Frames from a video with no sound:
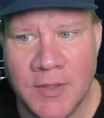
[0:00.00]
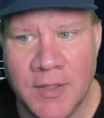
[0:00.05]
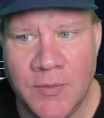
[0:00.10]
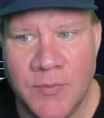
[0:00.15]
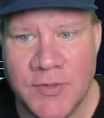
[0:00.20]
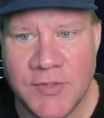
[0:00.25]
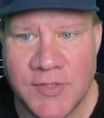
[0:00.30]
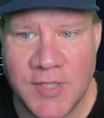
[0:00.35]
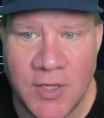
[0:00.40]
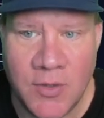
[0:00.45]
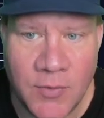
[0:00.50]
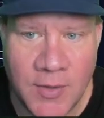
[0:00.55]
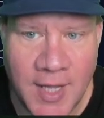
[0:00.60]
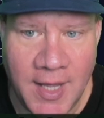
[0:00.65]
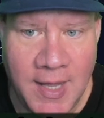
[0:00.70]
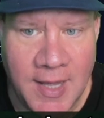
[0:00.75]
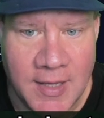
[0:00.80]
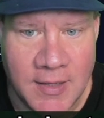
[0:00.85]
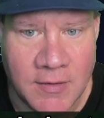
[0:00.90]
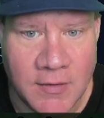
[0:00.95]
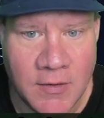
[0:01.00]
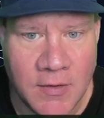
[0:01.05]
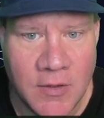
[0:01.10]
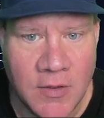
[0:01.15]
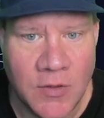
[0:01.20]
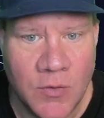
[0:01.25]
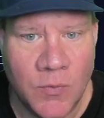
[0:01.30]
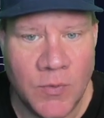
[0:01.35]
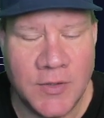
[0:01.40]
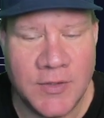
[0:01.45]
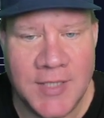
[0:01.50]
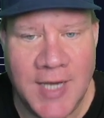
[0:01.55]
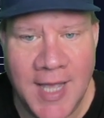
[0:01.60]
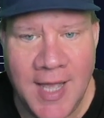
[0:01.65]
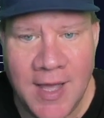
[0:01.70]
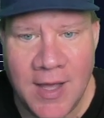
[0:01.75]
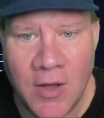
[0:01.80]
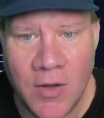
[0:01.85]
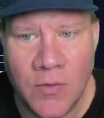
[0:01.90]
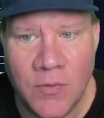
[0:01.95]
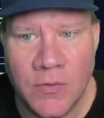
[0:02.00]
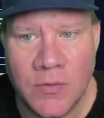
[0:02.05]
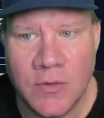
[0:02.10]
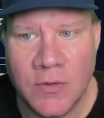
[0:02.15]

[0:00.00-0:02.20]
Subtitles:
And we say, okay, well now,